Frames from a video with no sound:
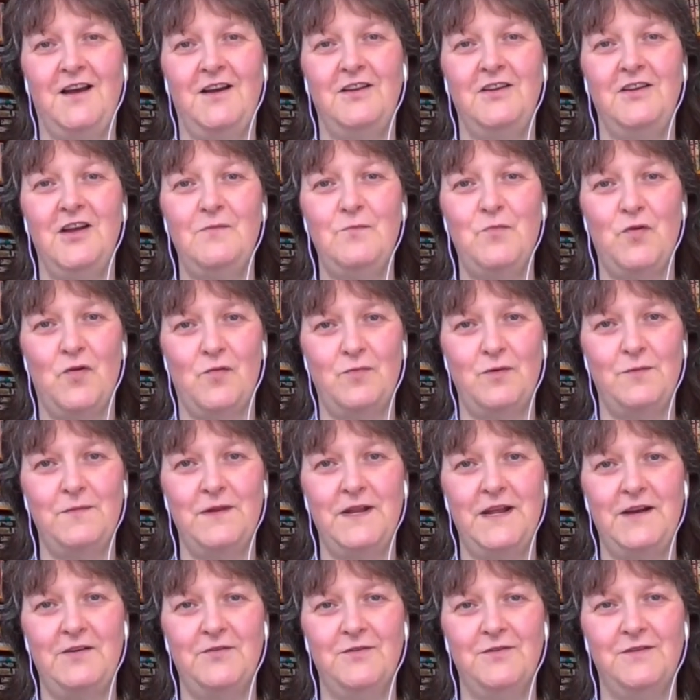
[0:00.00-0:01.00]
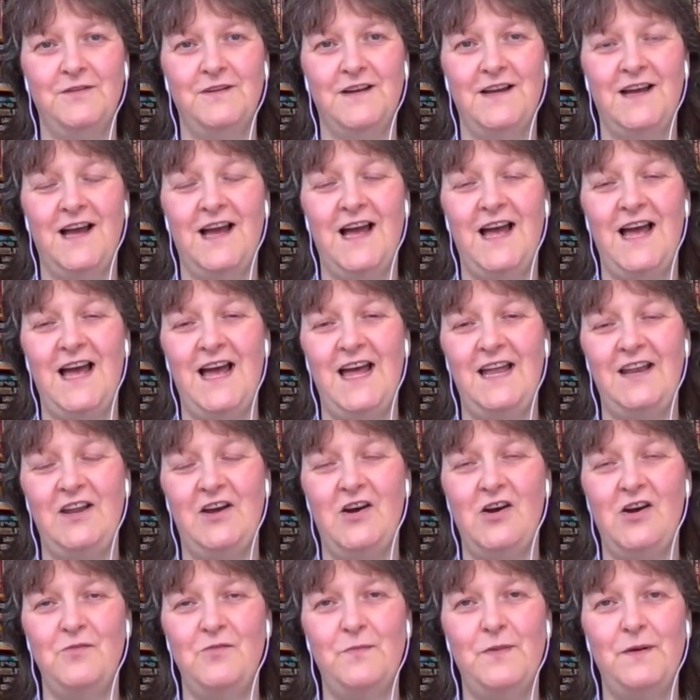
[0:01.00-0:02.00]
No problem, Neil. And I
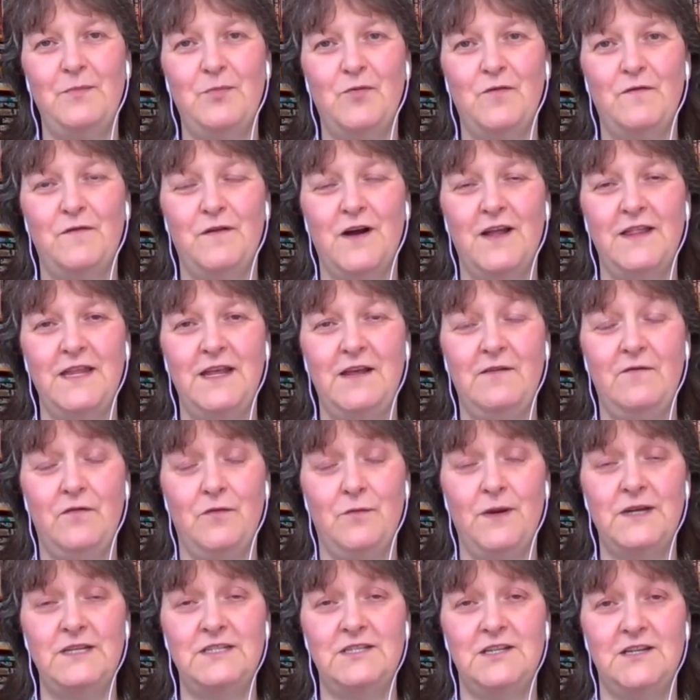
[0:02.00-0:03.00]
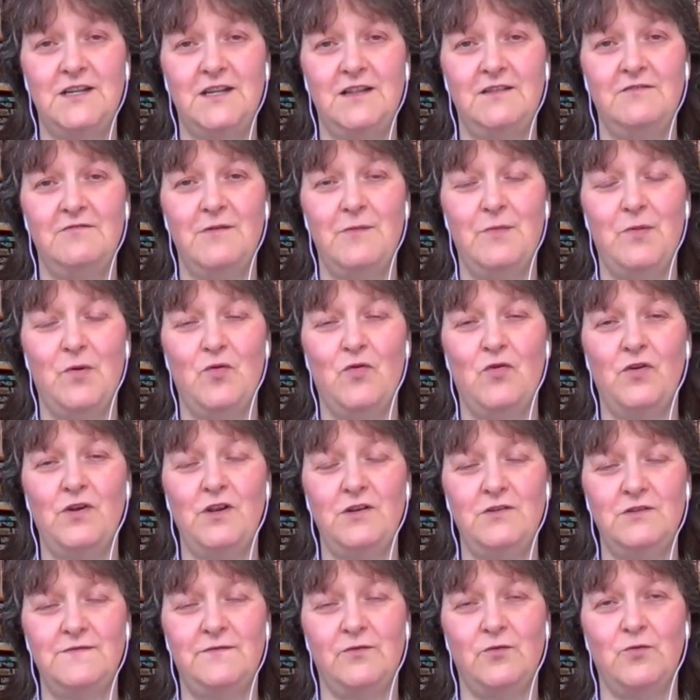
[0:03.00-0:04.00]
hope people find the information in the report
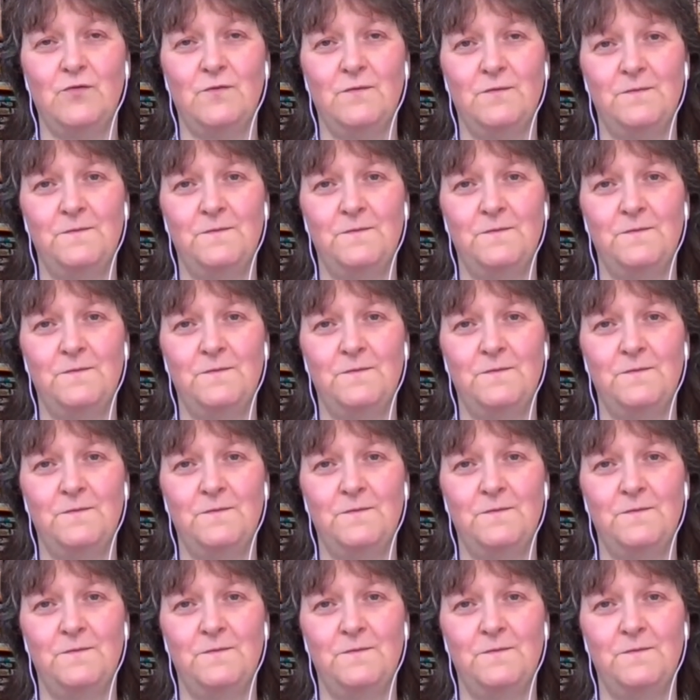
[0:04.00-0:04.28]
useful.